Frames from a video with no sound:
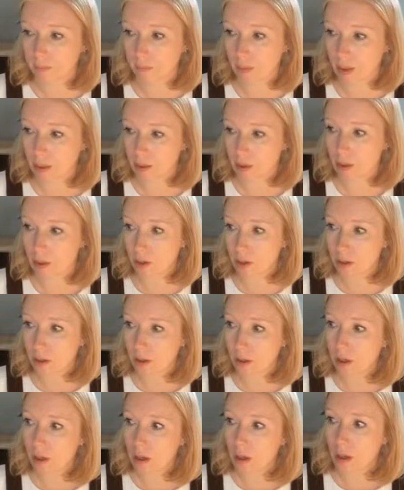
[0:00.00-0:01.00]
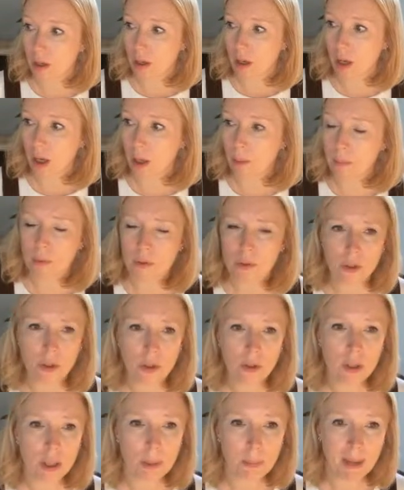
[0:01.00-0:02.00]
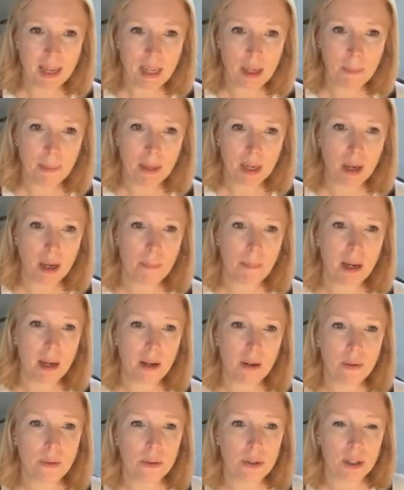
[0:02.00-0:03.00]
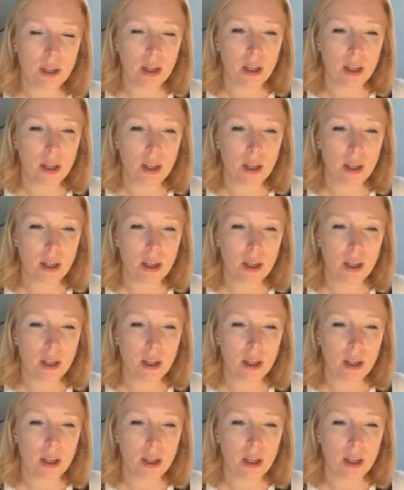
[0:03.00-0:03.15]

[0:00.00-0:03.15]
That's good. Do you explain a bit about